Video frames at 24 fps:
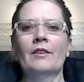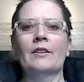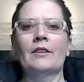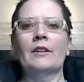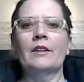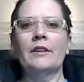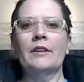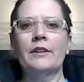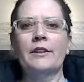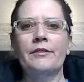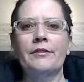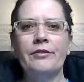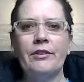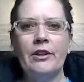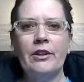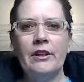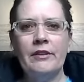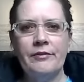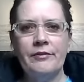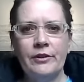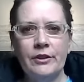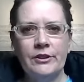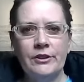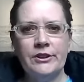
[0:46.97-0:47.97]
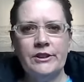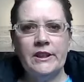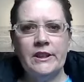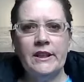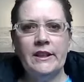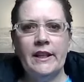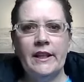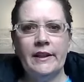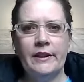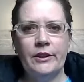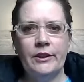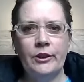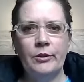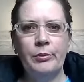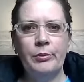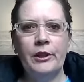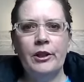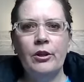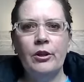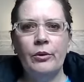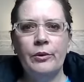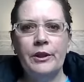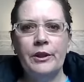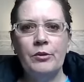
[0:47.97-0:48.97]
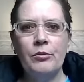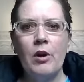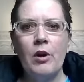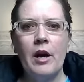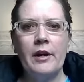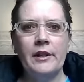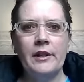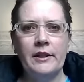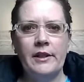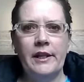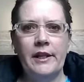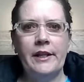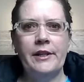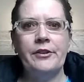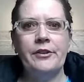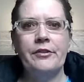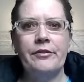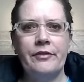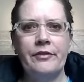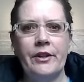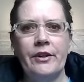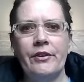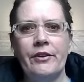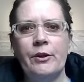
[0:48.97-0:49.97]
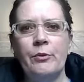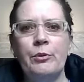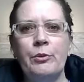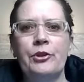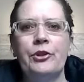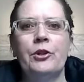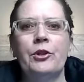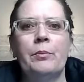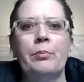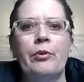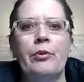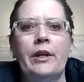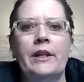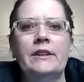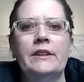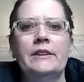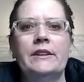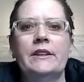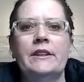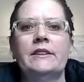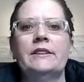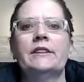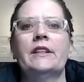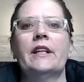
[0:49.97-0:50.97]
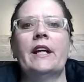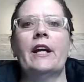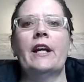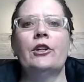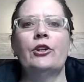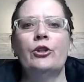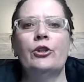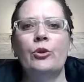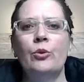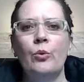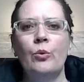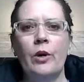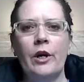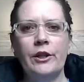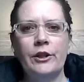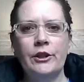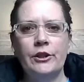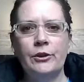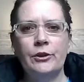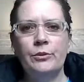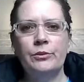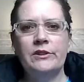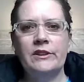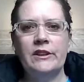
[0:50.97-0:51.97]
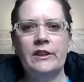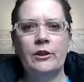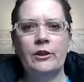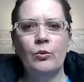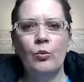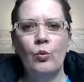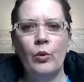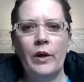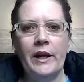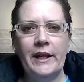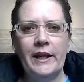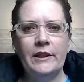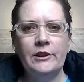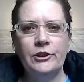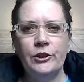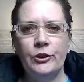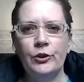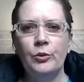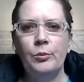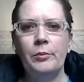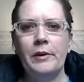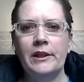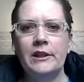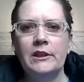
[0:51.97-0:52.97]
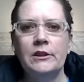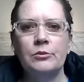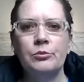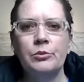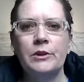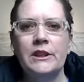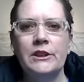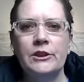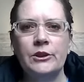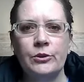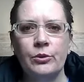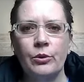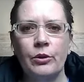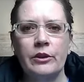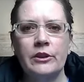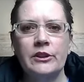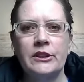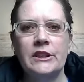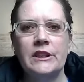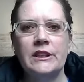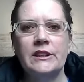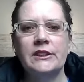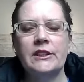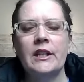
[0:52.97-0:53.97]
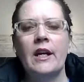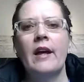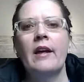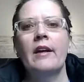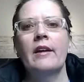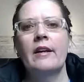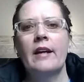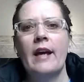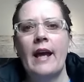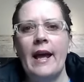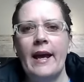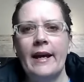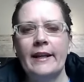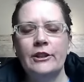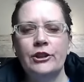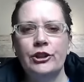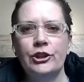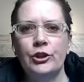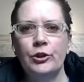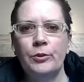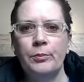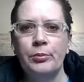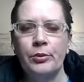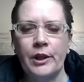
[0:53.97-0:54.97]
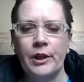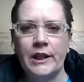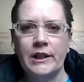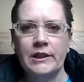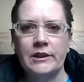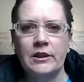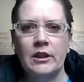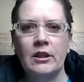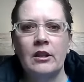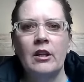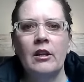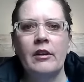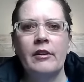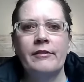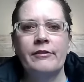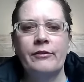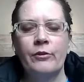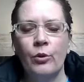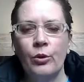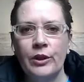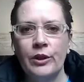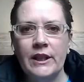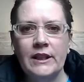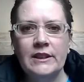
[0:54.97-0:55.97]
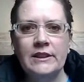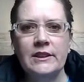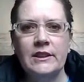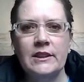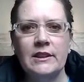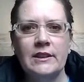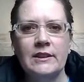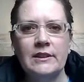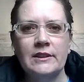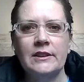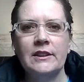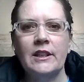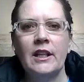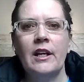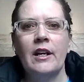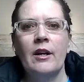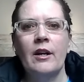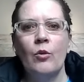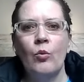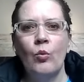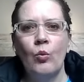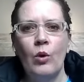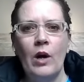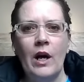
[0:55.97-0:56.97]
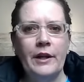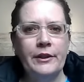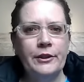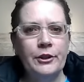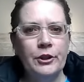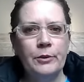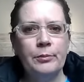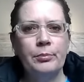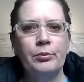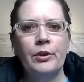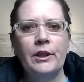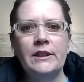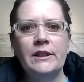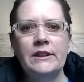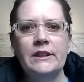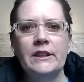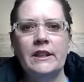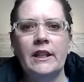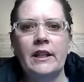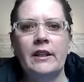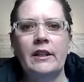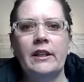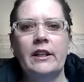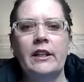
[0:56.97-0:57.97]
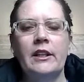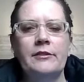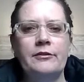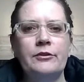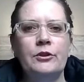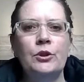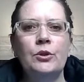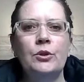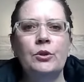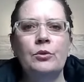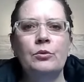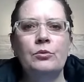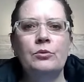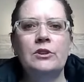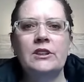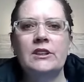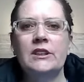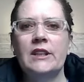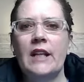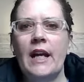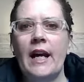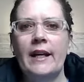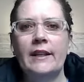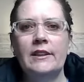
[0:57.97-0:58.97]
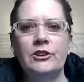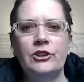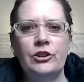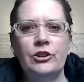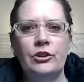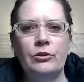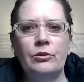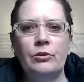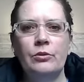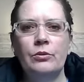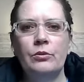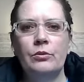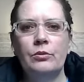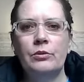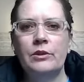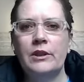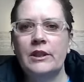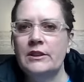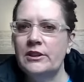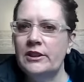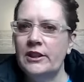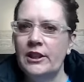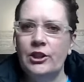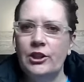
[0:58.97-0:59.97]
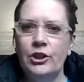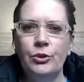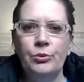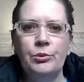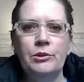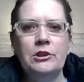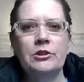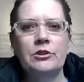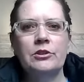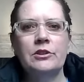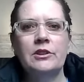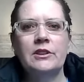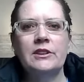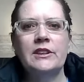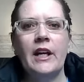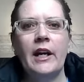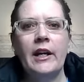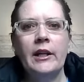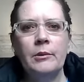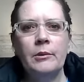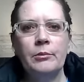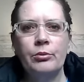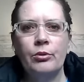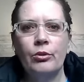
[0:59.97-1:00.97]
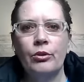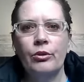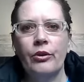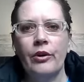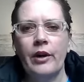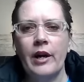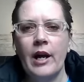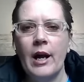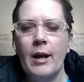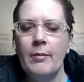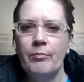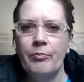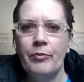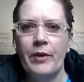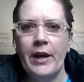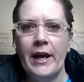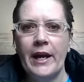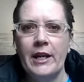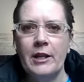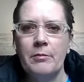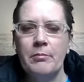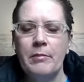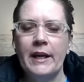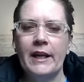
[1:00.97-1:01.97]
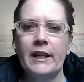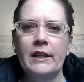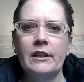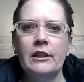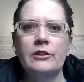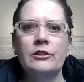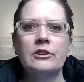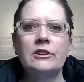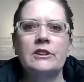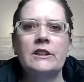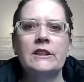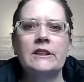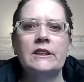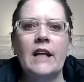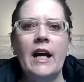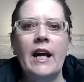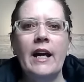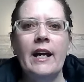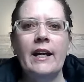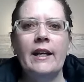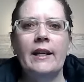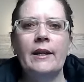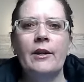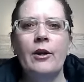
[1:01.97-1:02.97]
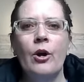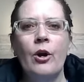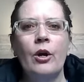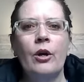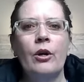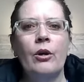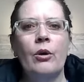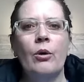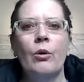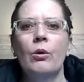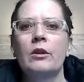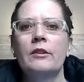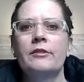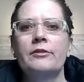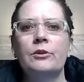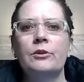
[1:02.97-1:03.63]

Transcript: The very first thing that could be going wrong and interfering with your print is that you are using way too many resources as you print. For instance, while you're printing, if you decide to continue in your design program and make another design, or if you